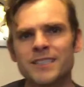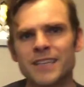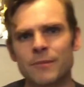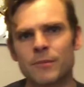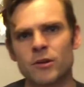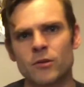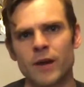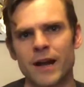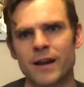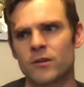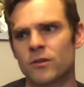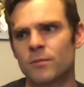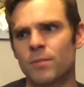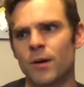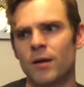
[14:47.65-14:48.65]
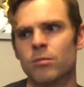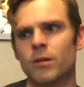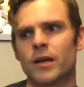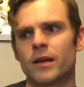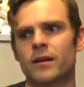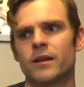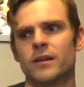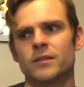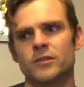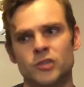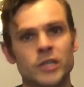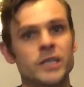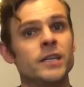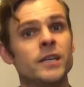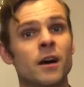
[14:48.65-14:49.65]
Democratic Republic,
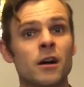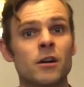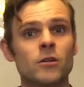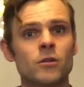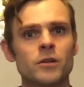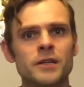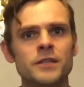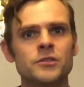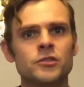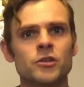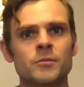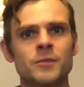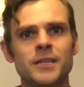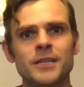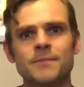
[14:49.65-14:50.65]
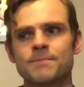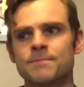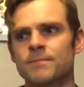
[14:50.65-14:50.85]
GDR, or East Germany,